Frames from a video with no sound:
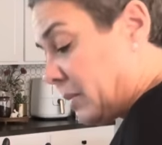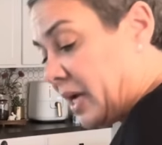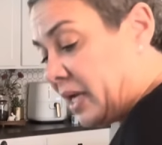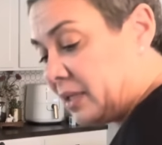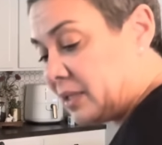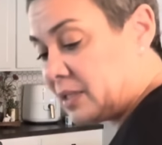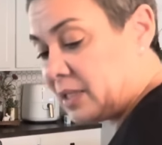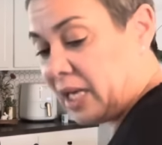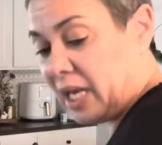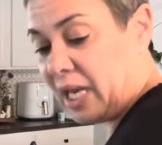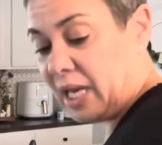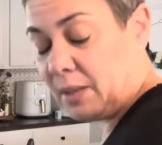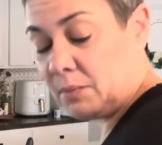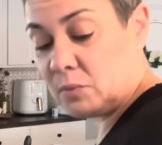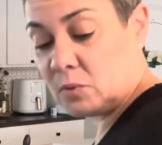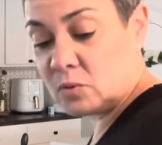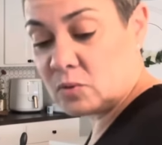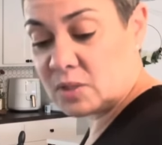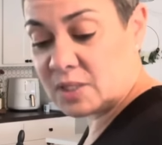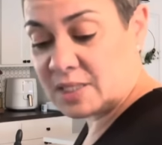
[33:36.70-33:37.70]
my
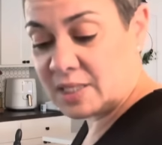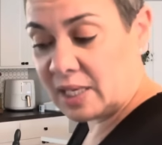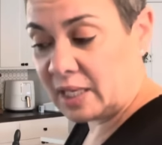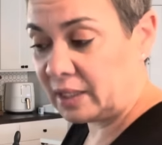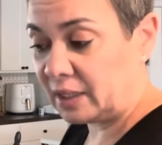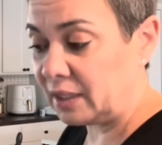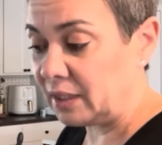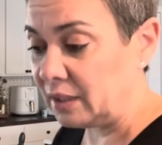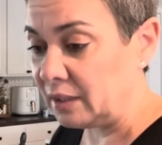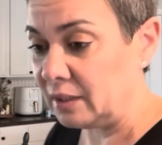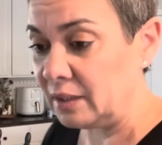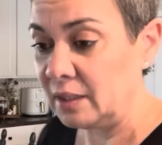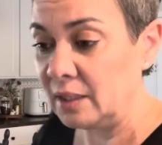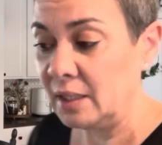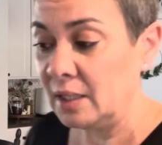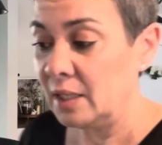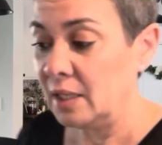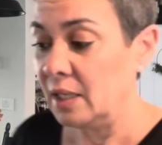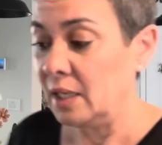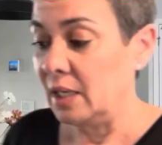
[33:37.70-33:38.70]
table setting.
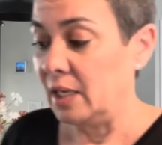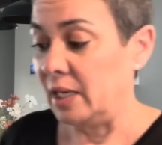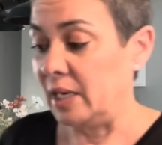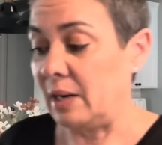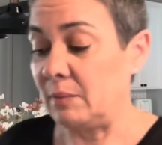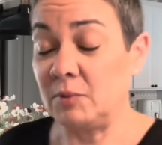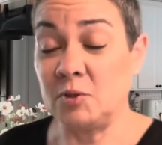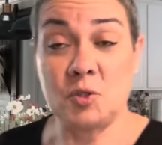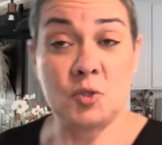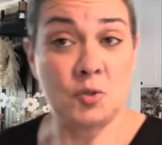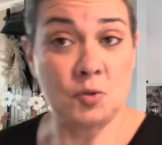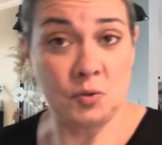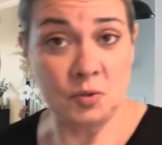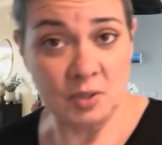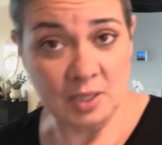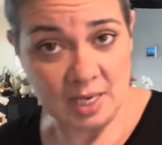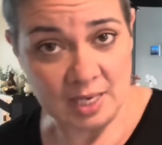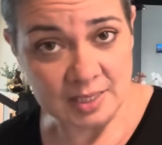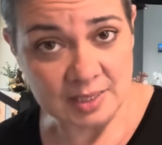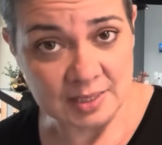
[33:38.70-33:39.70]
And I'm going to show you
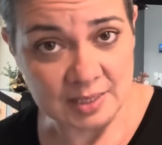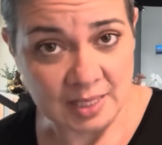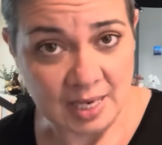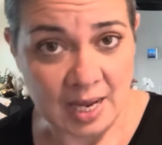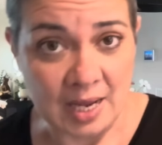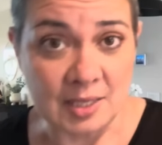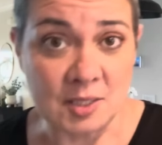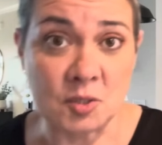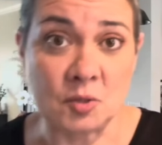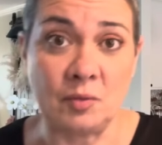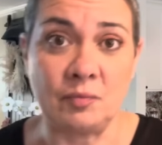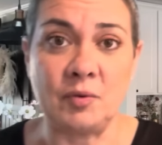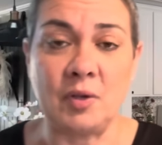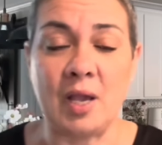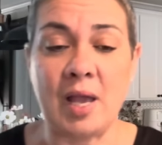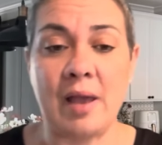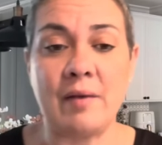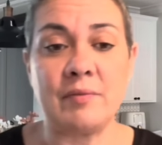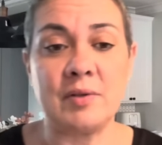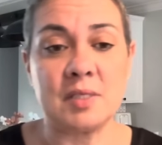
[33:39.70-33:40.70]
guys that. So if you
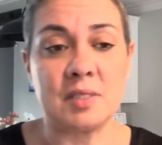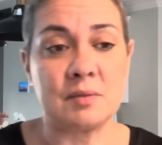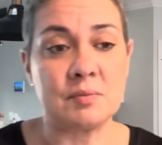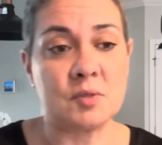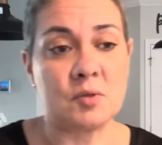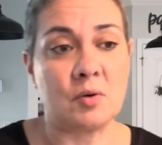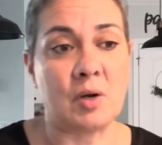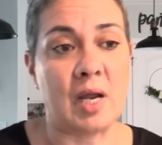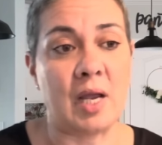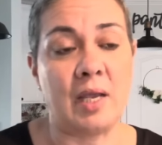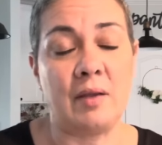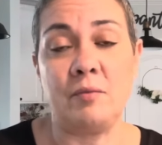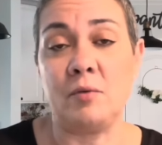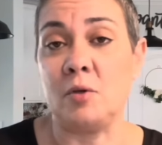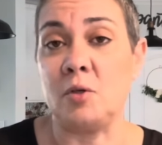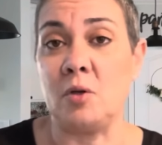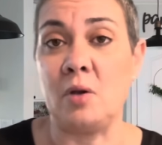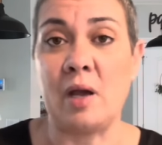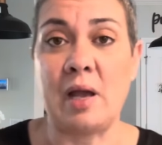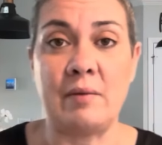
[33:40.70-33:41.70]
haven't subscribed or
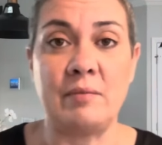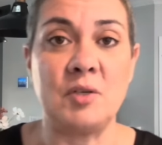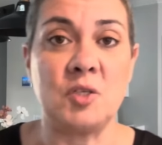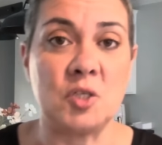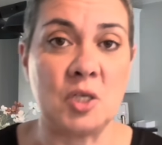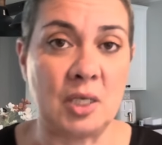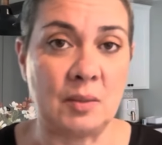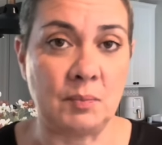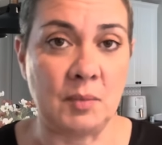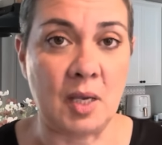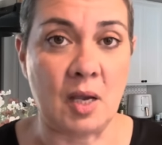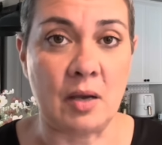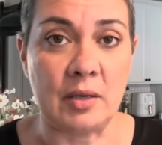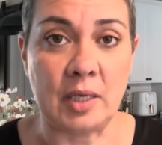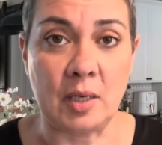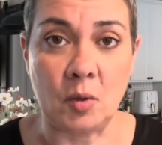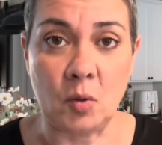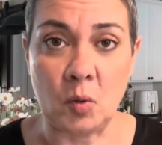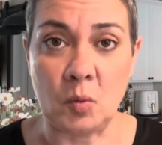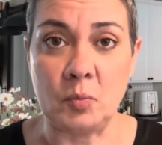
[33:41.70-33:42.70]
you haven't checked me out
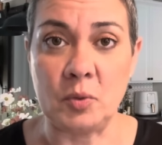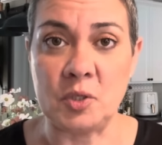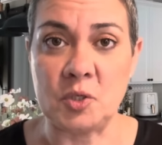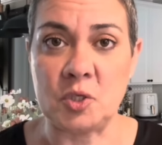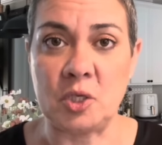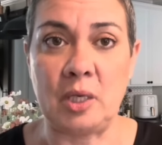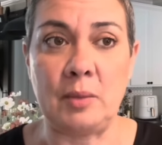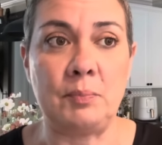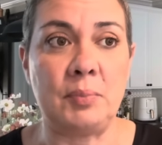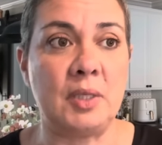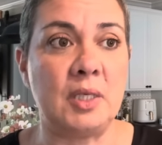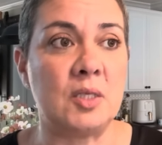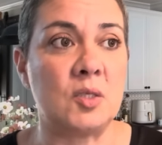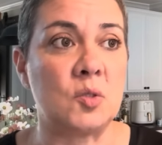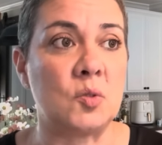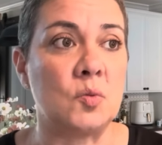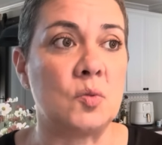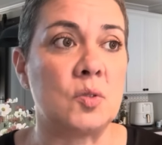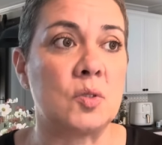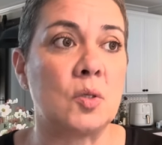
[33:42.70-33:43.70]
at Home with Jay, please
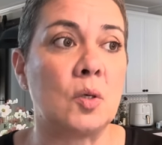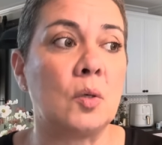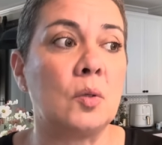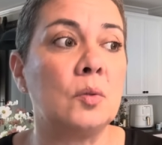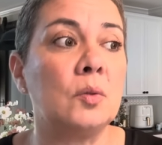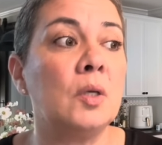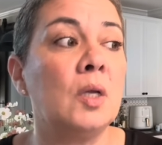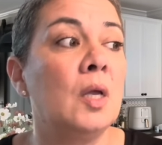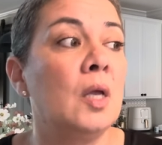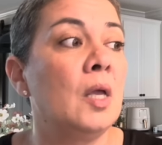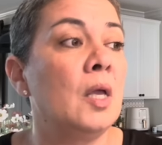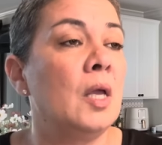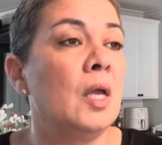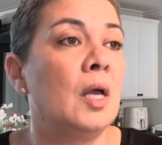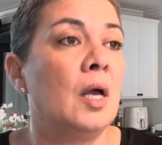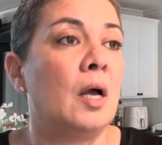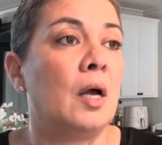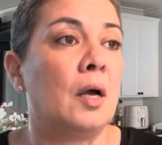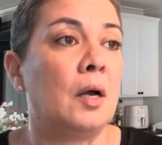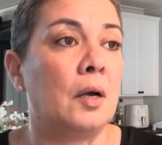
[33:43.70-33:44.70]
do so
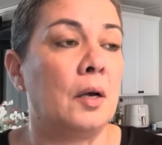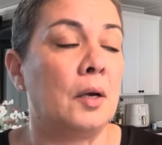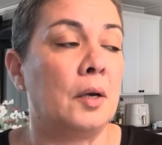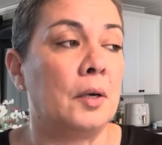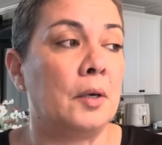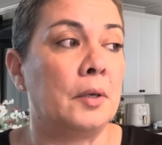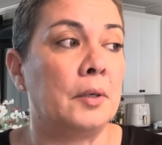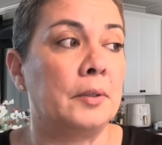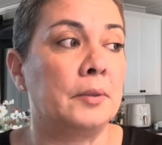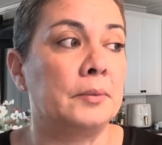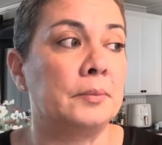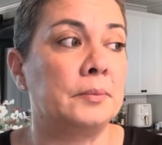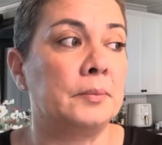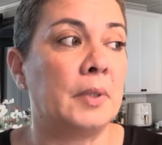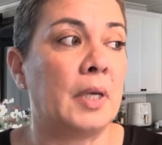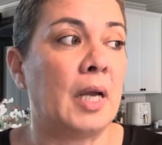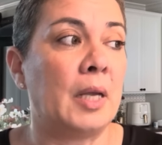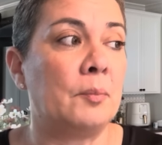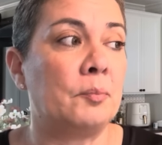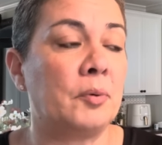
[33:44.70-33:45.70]
um,
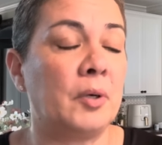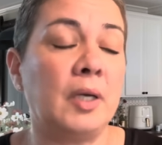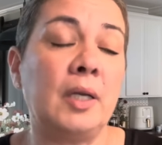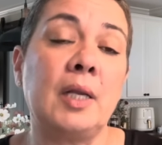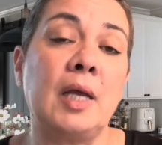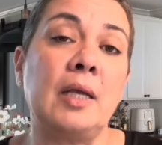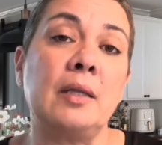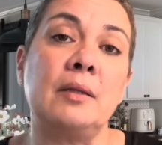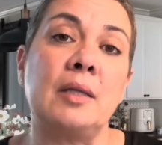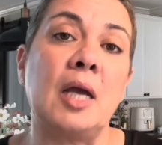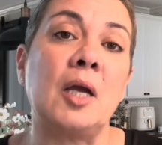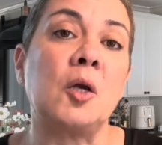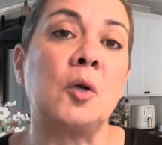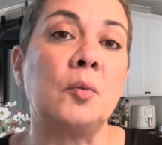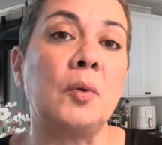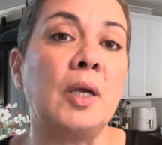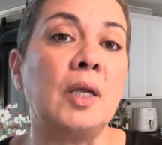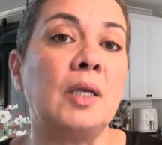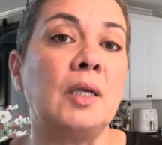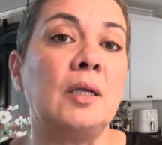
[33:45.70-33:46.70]
I bring like
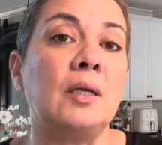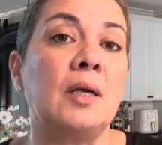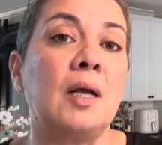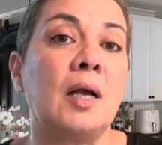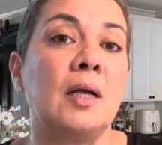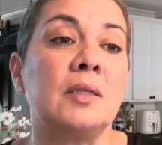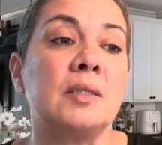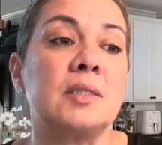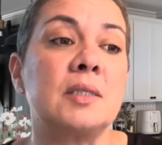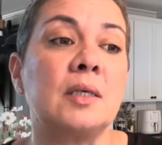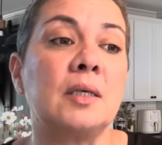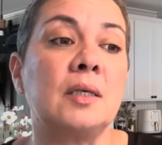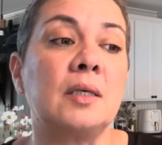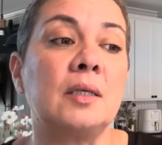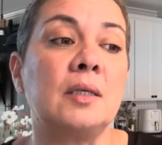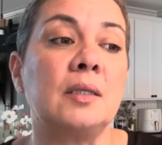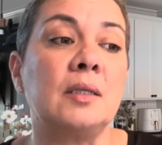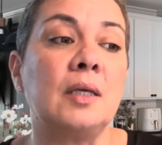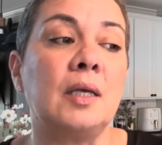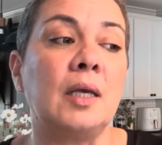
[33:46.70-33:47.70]
decorating
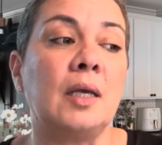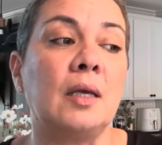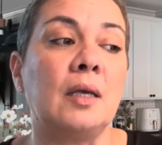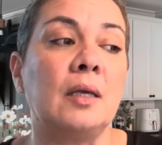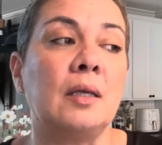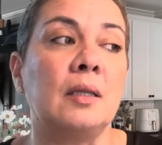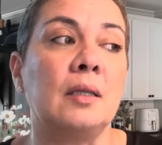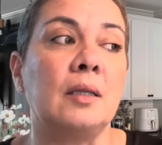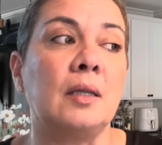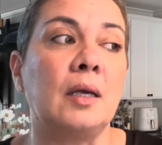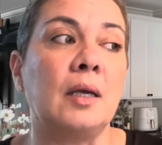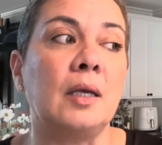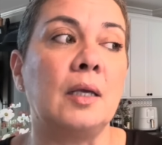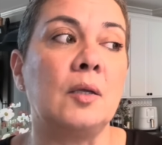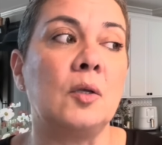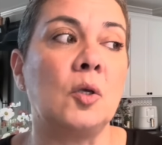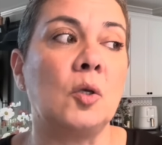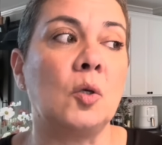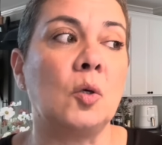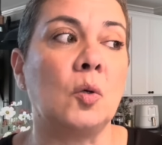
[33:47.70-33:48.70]
content and like,
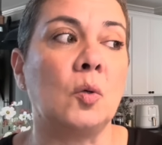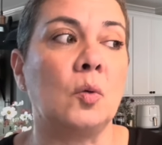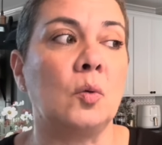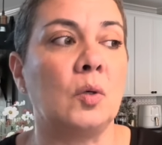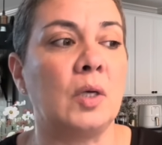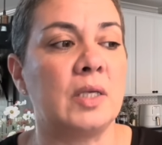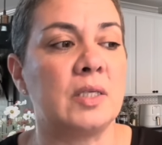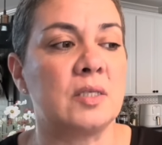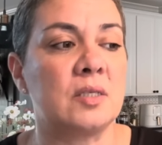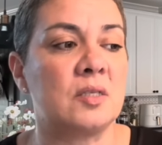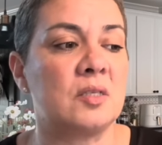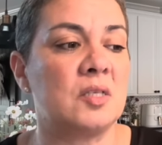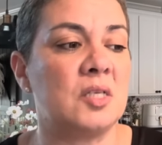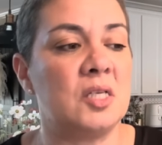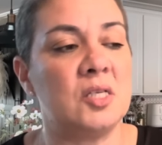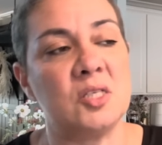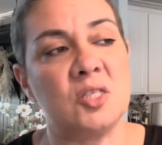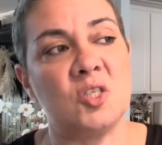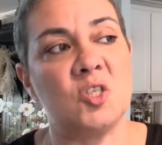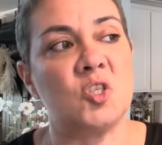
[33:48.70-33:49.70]
you know, as
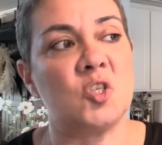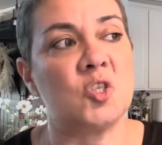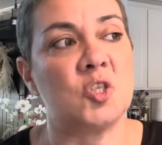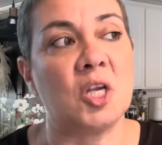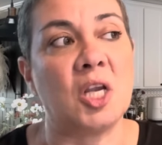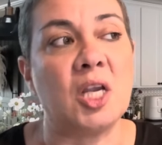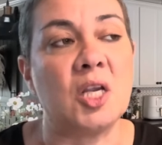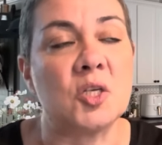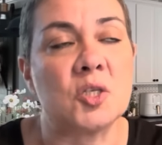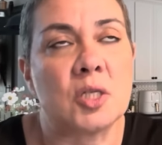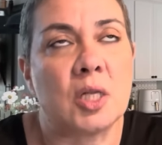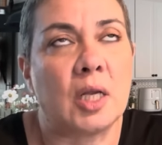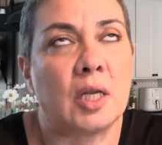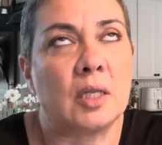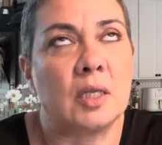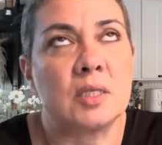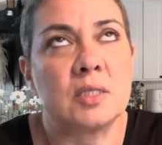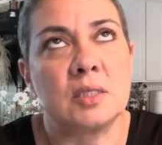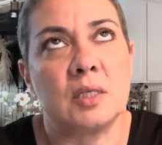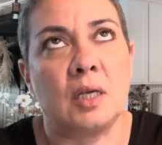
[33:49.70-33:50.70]
seasons change, like
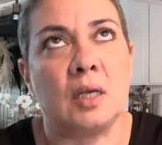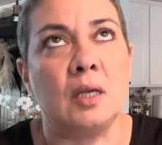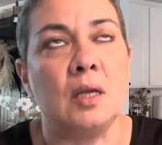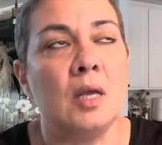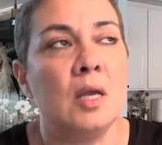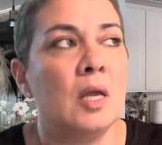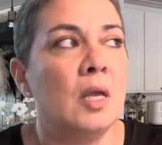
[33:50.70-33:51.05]
let's say